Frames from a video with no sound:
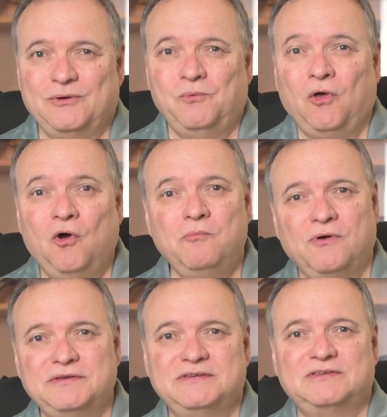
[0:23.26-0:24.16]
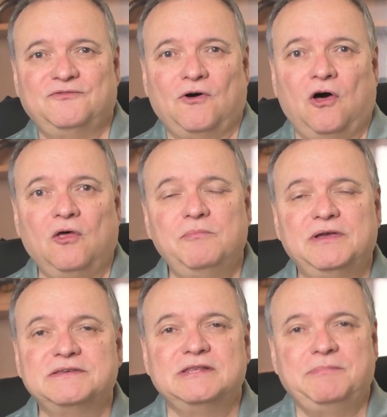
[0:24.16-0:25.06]
Will home prices fall
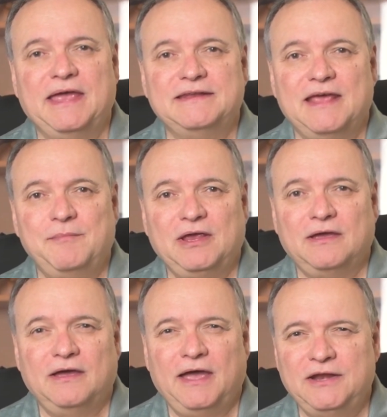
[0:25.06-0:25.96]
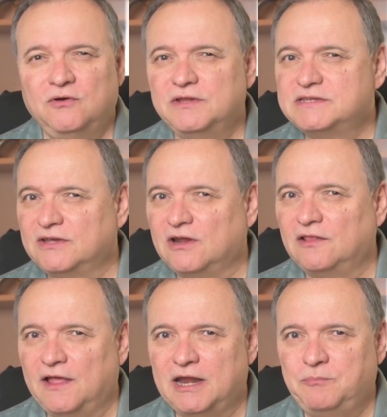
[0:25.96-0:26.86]
because of the pandemic? I know that's on a
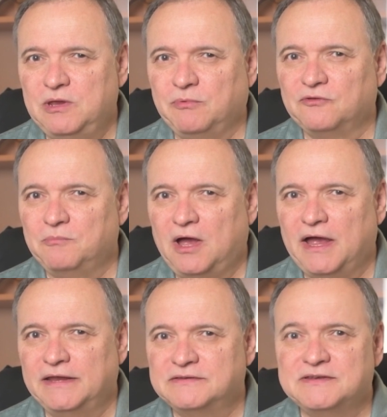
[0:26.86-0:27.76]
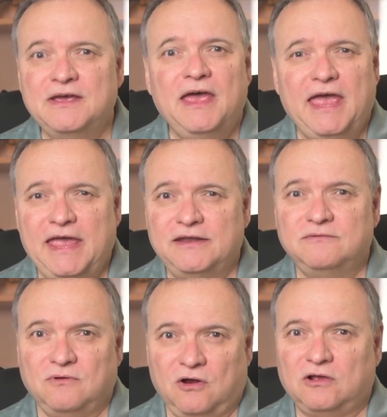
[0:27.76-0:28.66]
lot of people's minds,
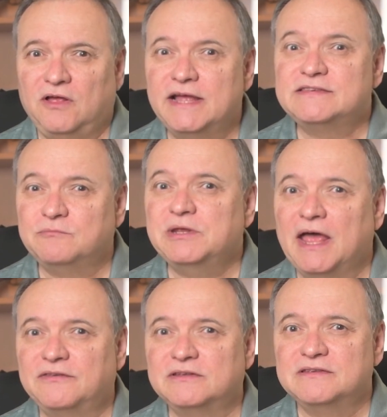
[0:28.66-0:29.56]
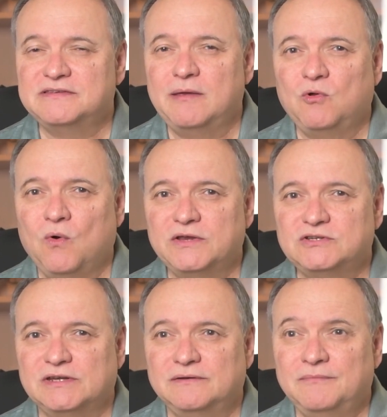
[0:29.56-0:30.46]
and our clients have been asking the same
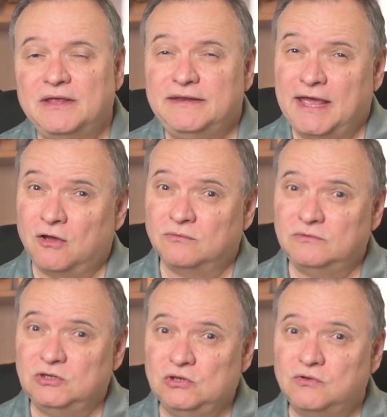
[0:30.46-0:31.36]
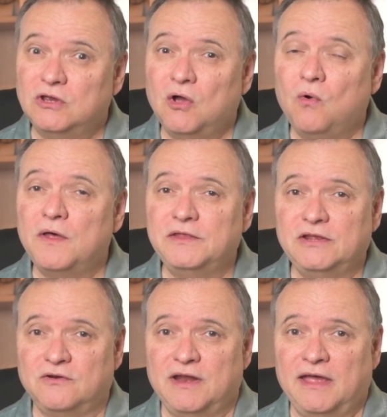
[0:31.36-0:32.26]
question. Now, you can go on the
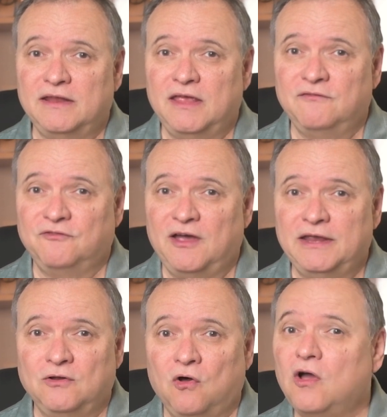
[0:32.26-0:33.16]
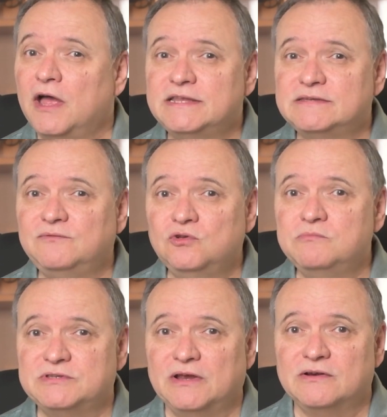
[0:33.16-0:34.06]
internet and find all kinds of
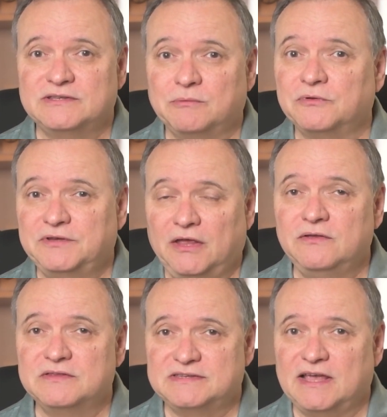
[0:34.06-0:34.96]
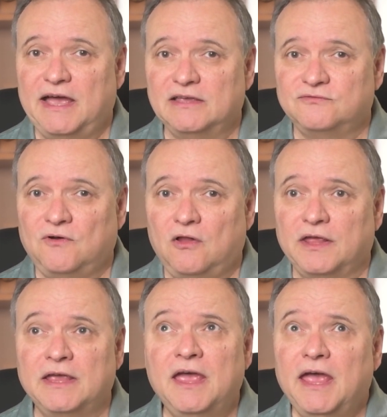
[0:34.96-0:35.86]
doomsayers that will tell you the sky is
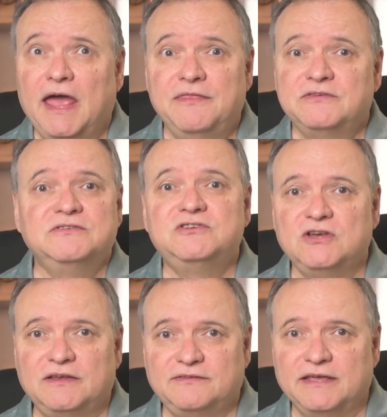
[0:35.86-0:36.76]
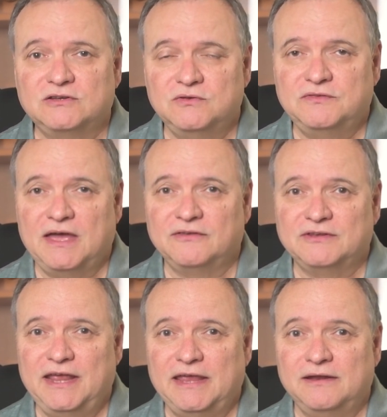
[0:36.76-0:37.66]
falling, and this is just like
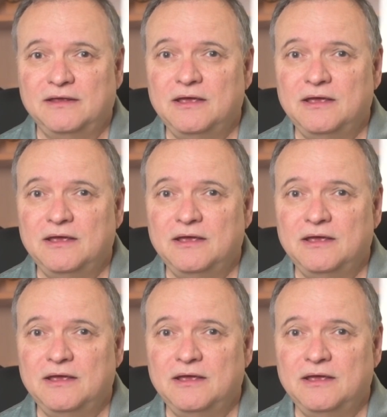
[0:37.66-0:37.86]
2008.